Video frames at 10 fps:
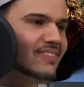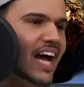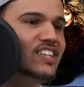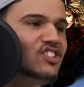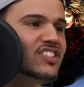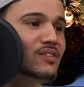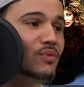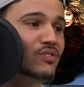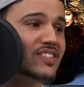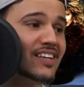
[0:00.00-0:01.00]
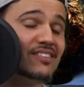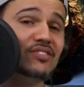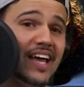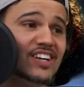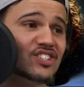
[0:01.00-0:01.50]
I just did a Morissette
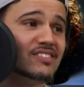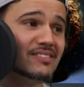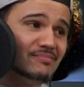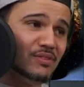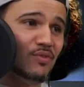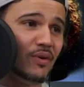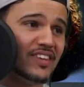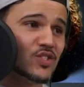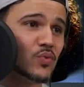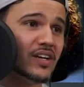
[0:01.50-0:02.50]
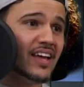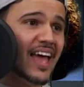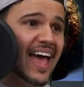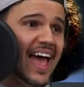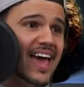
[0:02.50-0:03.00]
reaction before this one,
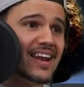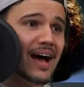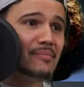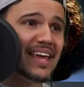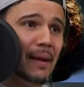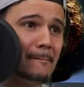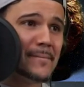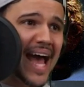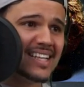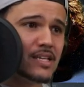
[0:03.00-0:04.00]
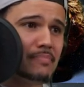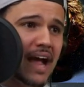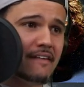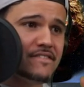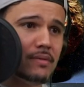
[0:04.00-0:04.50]
and I'm getting
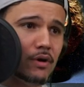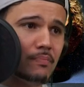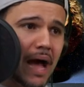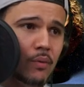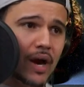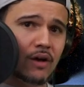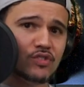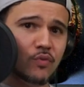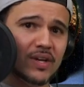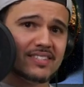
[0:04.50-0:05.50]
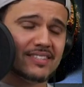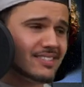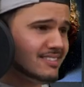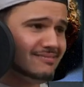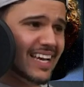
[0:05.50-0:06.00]
back-to-back female powerhouse
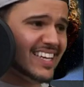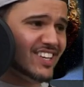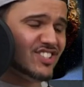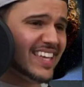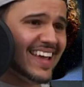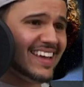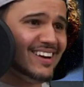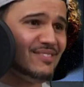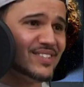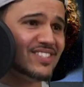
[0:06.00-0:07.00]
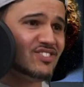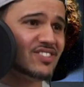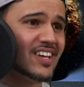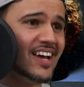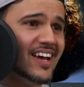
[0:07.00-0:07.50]
voices. I just can't get enough. It's
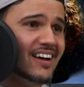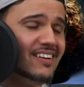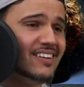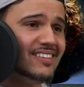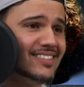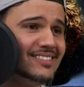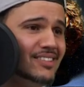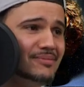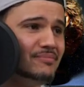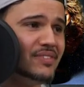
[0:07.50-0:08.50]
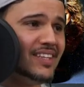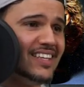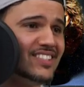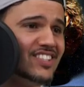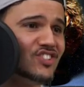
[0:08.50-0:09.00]
just,
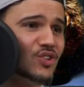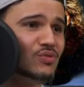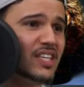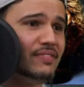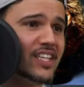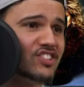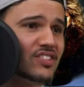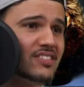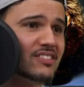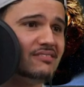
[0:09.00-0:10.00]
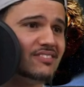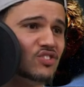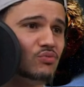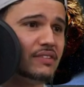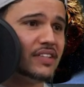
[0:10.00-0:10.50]
this is so divalicious.
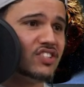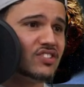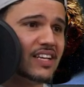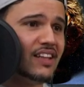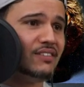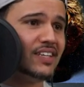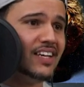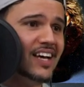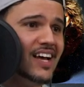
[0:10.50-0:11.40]
So divalicious. I love it.